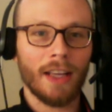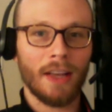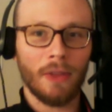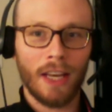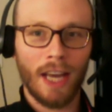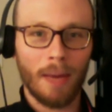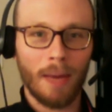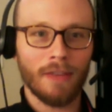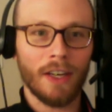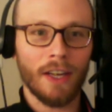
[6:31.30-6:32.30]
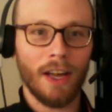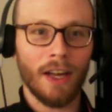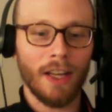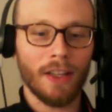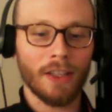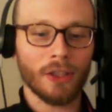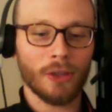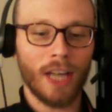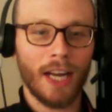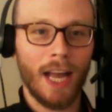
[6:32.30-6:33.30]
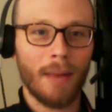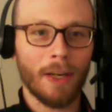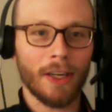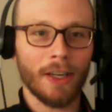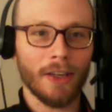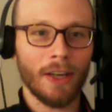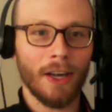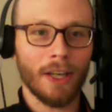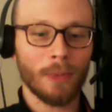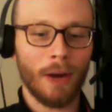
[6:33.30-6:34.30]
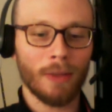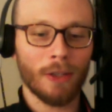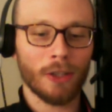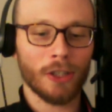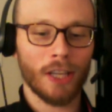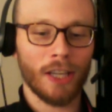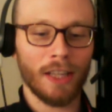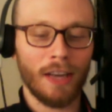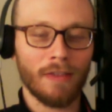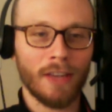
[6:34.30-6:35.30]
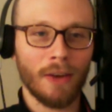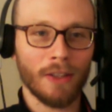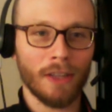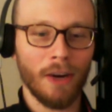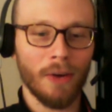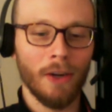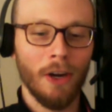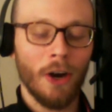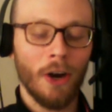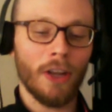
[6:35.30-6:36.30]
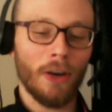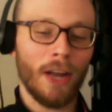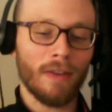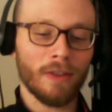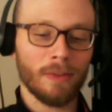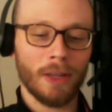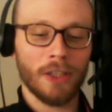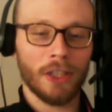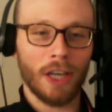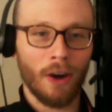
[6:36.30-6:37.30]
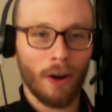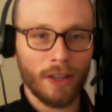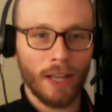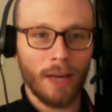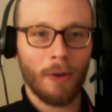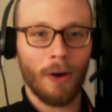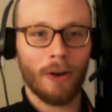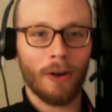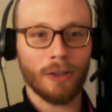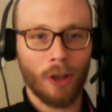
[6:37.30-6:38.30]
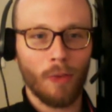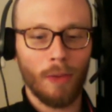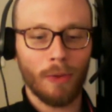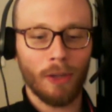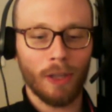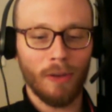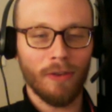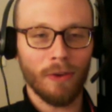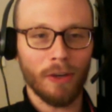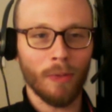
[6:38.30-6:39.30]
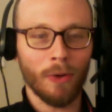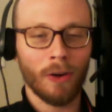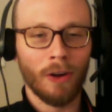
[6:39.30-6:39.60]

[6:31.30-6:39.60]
They can't believe that England's so dynamic, and it's probably just because they left out, or they don't have to play Gerrard and Lampard and slow people in the midfield anymore.